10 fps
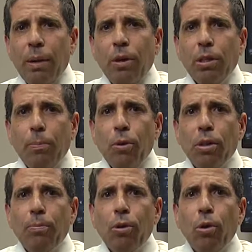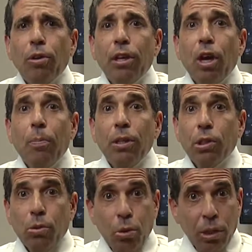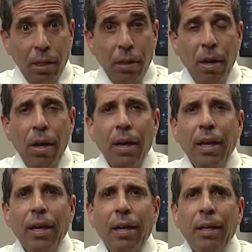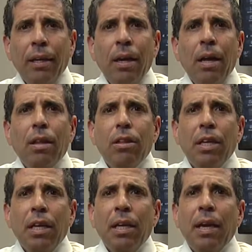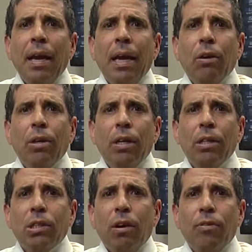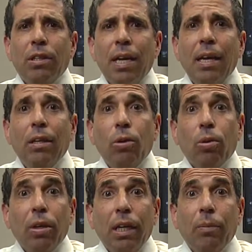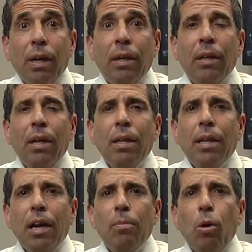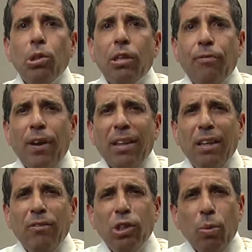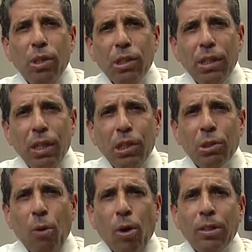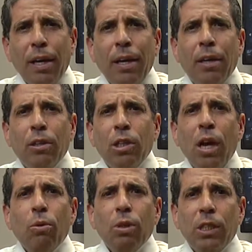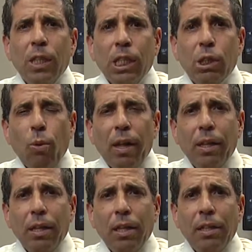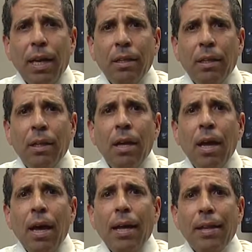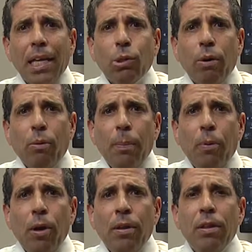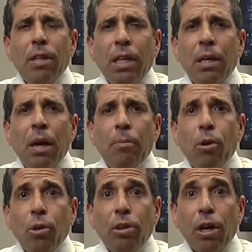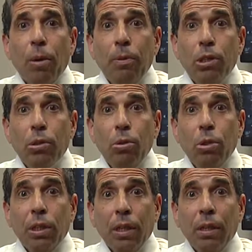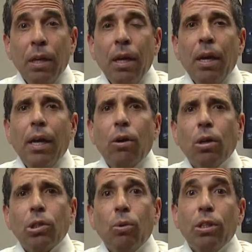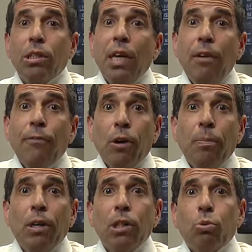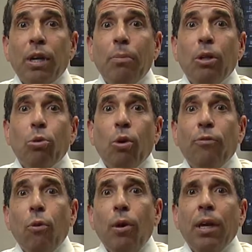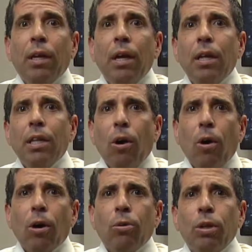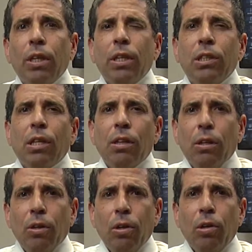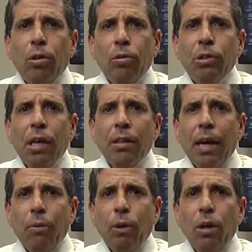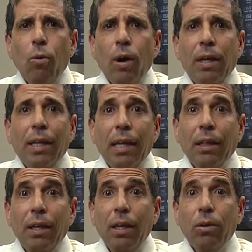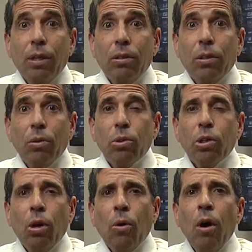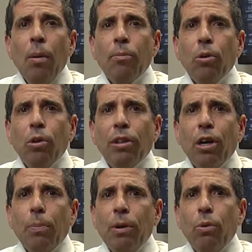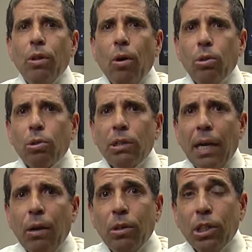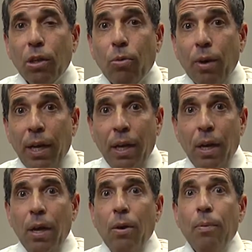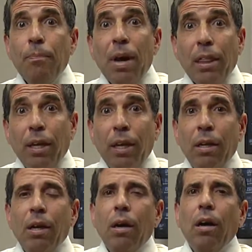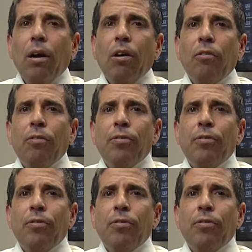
able to put the prolotherapy solution in the areas of the tendon or ligament that are most effective. So we see small tears, we see swelling in the tendon, and that's where we put the prolotherapy solution. It also is safer because we're able to avoid the arteries, the nerves that we don't want to get the needle into. So prolotherapy with ultrasound is a great method and